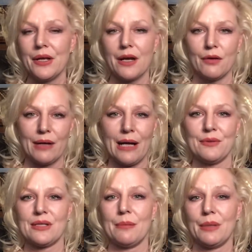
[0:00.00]
around
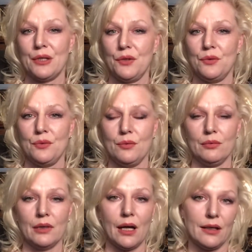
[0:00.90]
somebody you
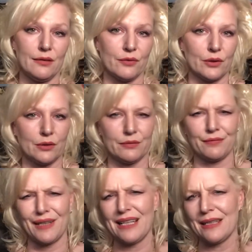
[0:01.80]
love or
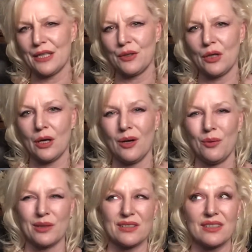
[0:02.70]
friend that you know,
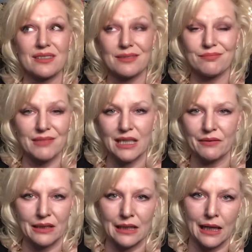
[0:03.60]
or just
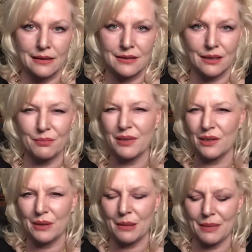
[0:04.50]
even gossip, you know
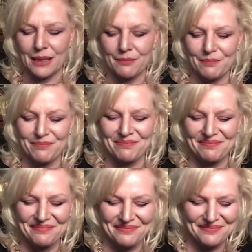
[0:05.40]
what I
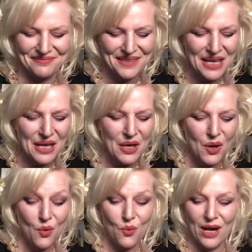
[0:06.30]
mean?
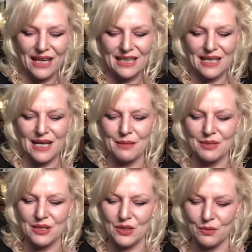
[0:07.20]
When it comes to